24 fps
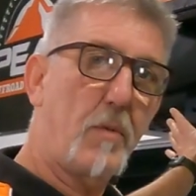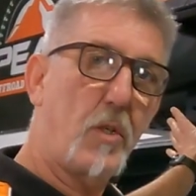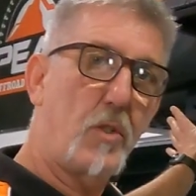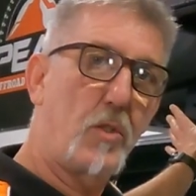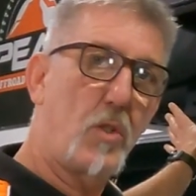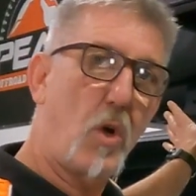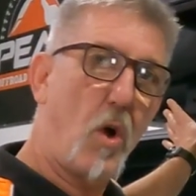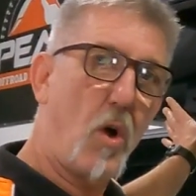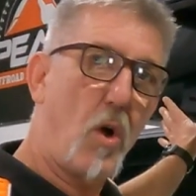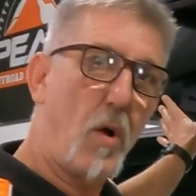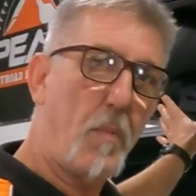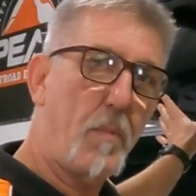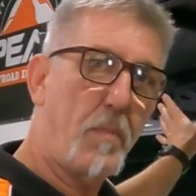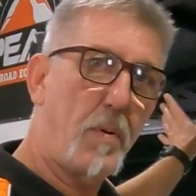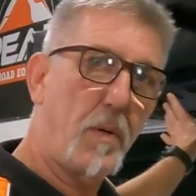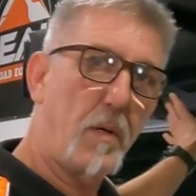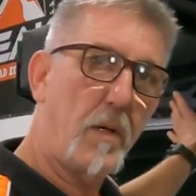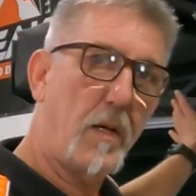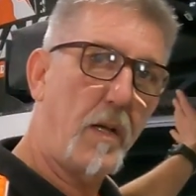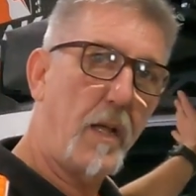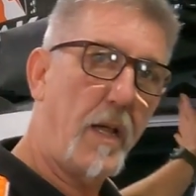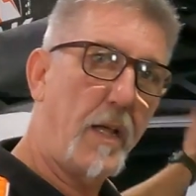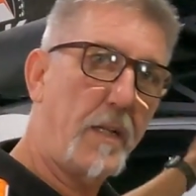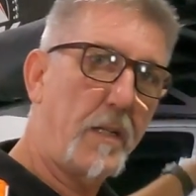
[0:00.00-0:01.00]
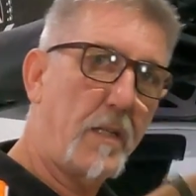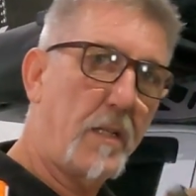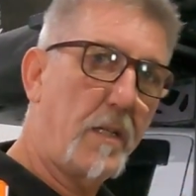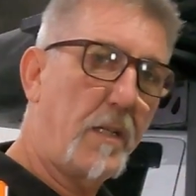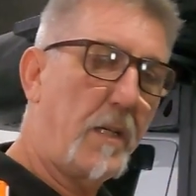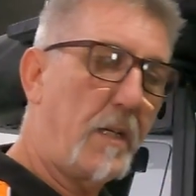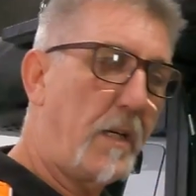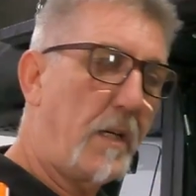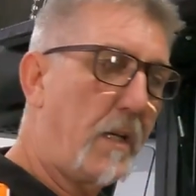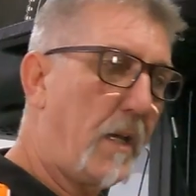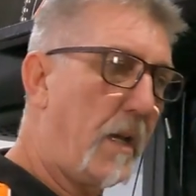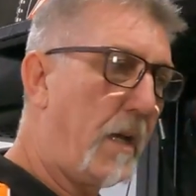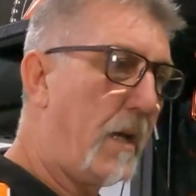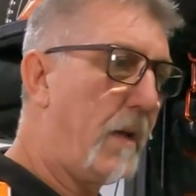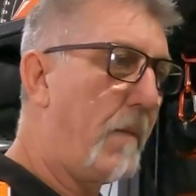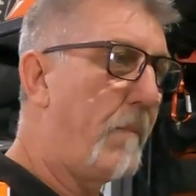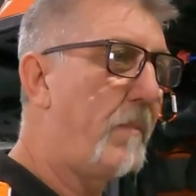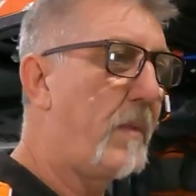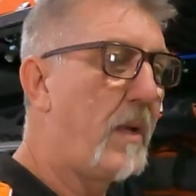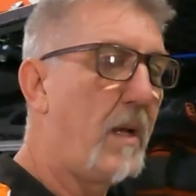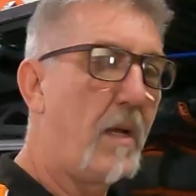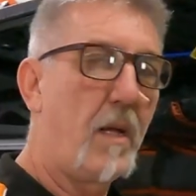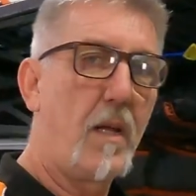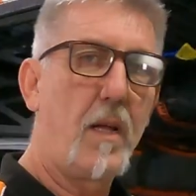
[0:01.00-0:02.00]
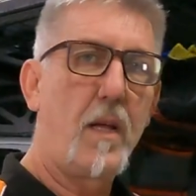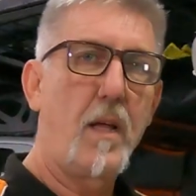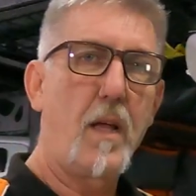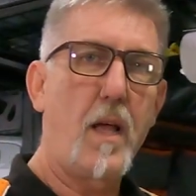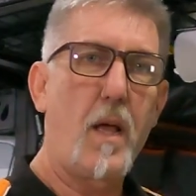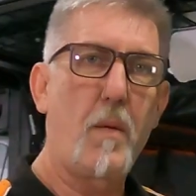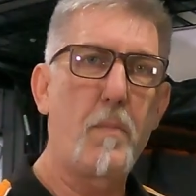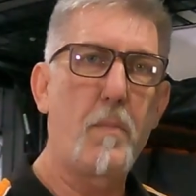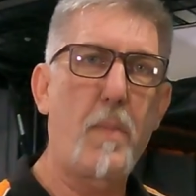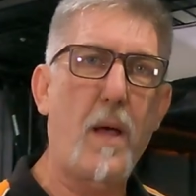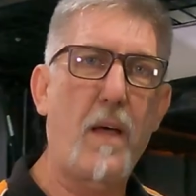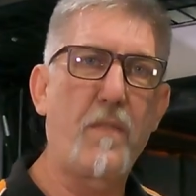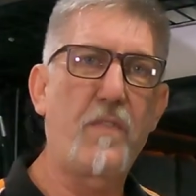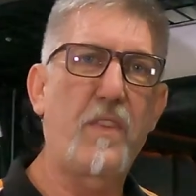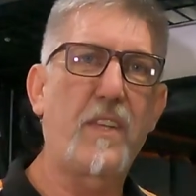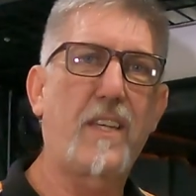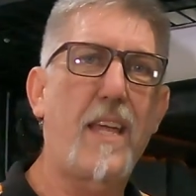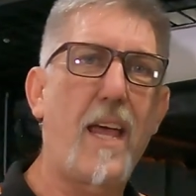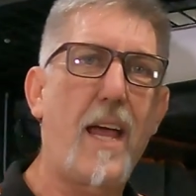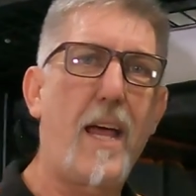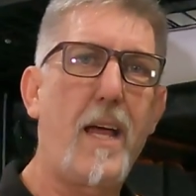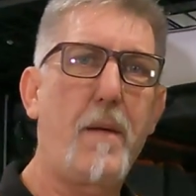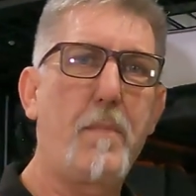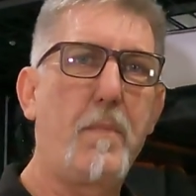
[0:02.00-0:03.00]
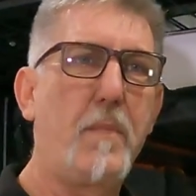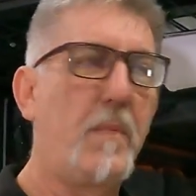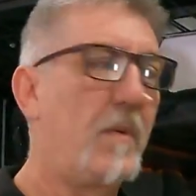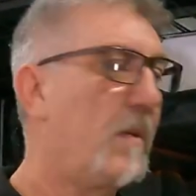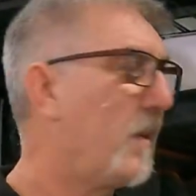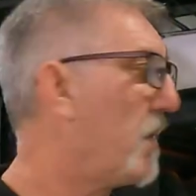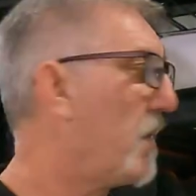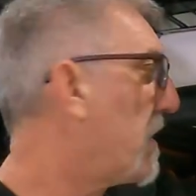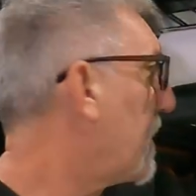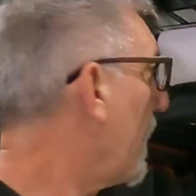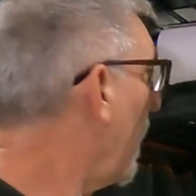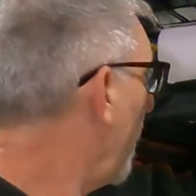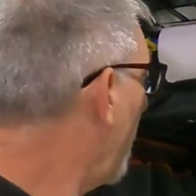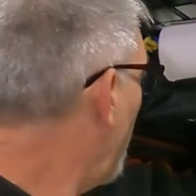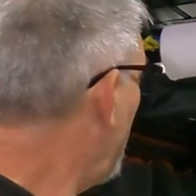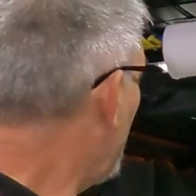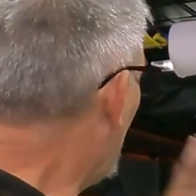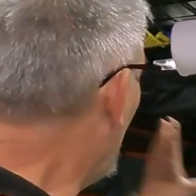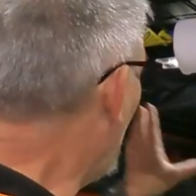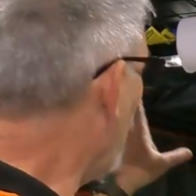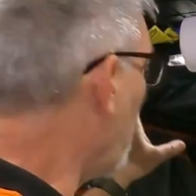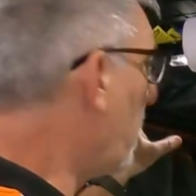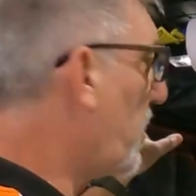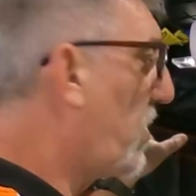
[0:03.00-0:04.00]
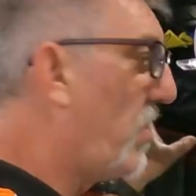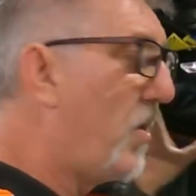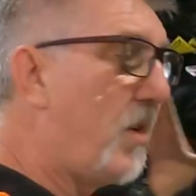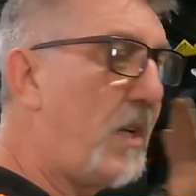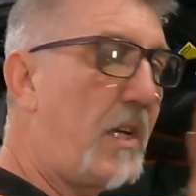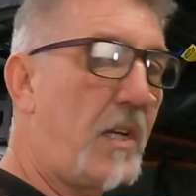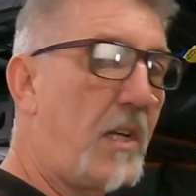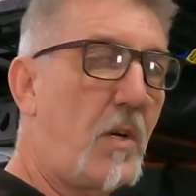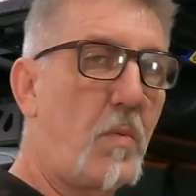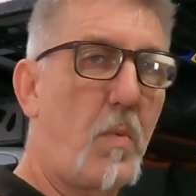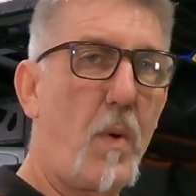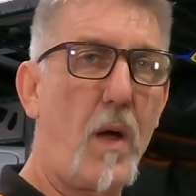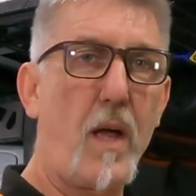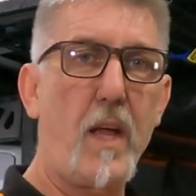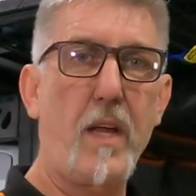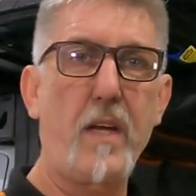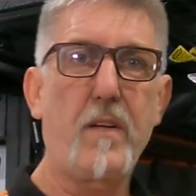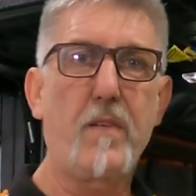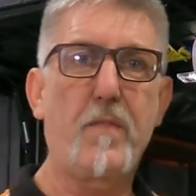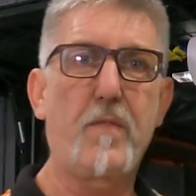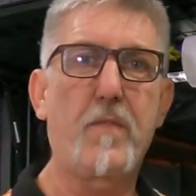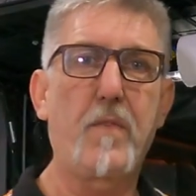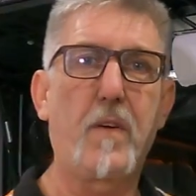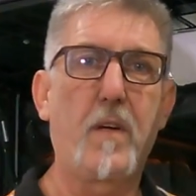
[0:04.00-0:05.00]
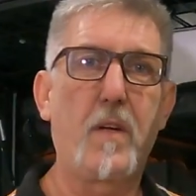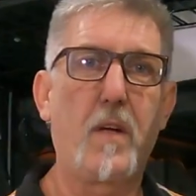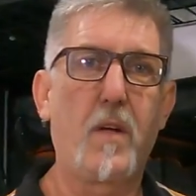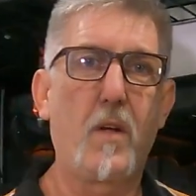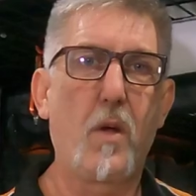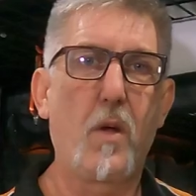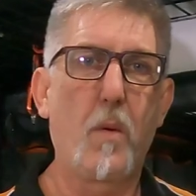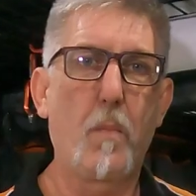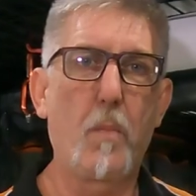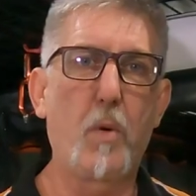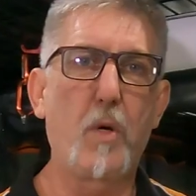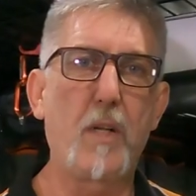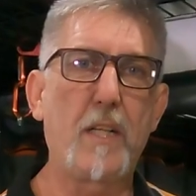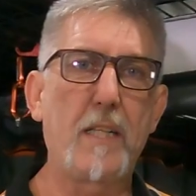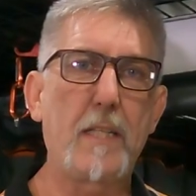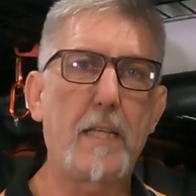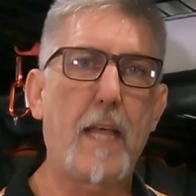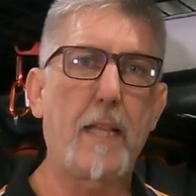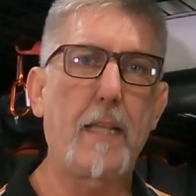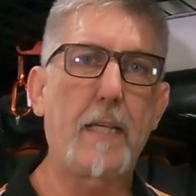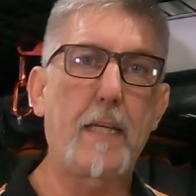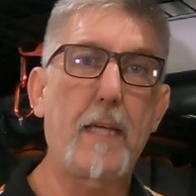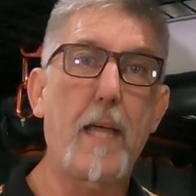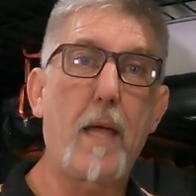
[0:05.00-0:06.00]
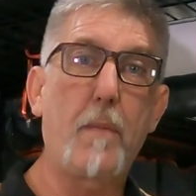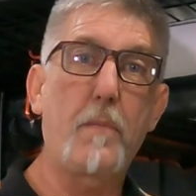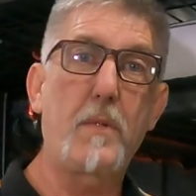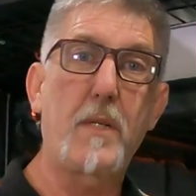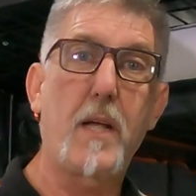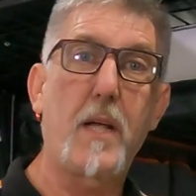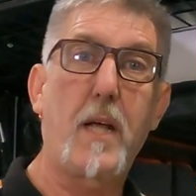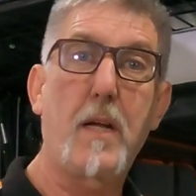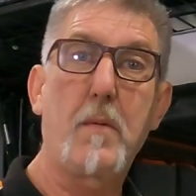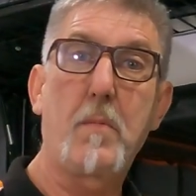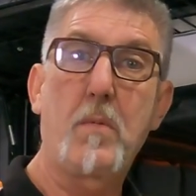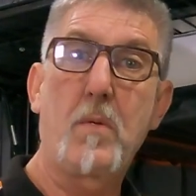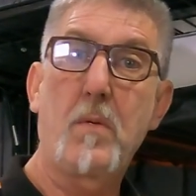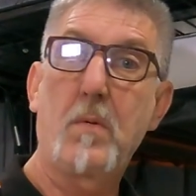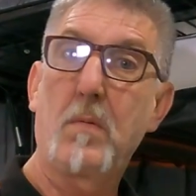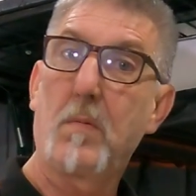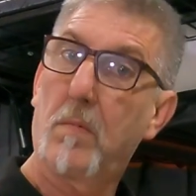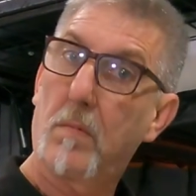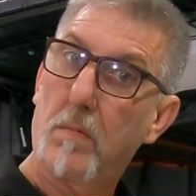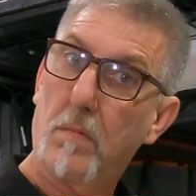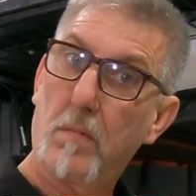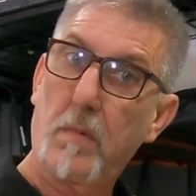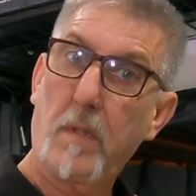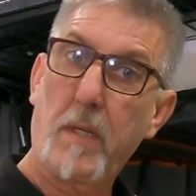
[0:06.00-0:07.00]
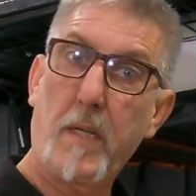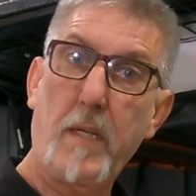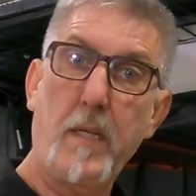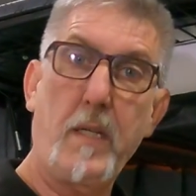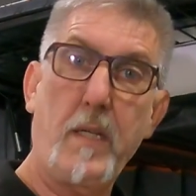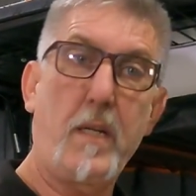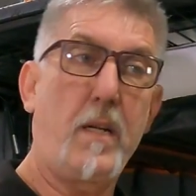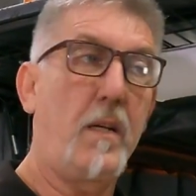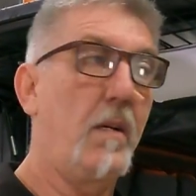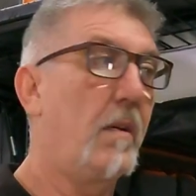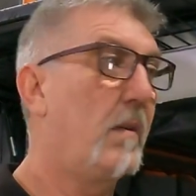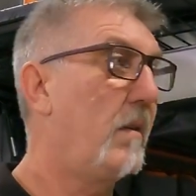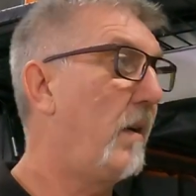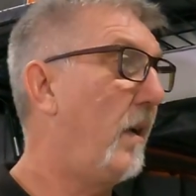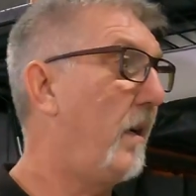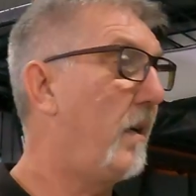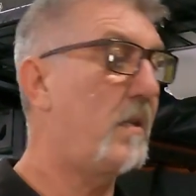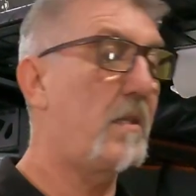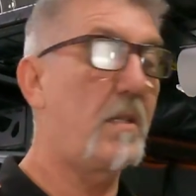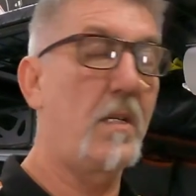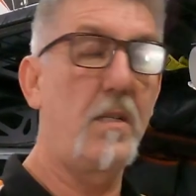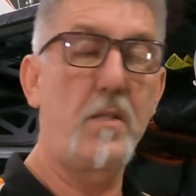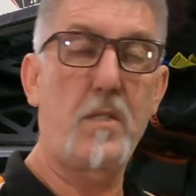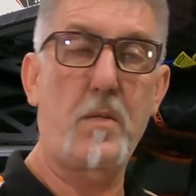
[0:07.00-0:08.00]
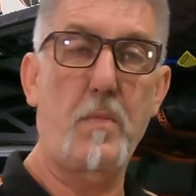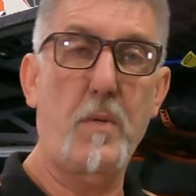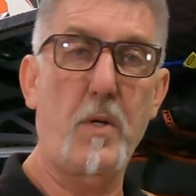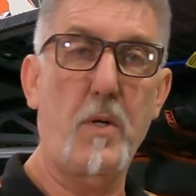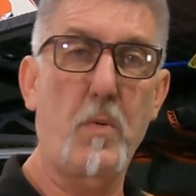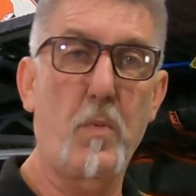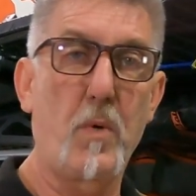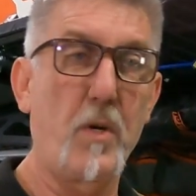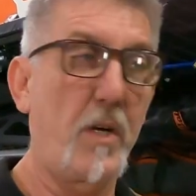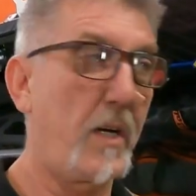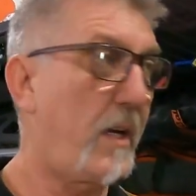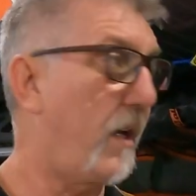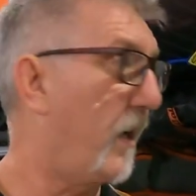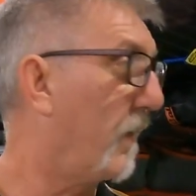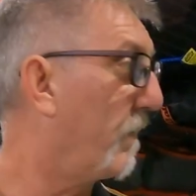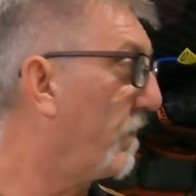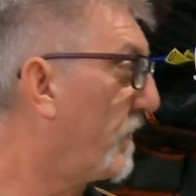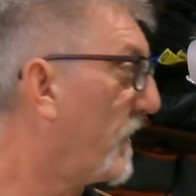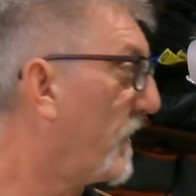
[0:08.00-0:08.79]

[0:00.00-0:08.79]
the top at the above the cab. So he's got a unique way of putting the Alu-Cab table here, and it seems to be working.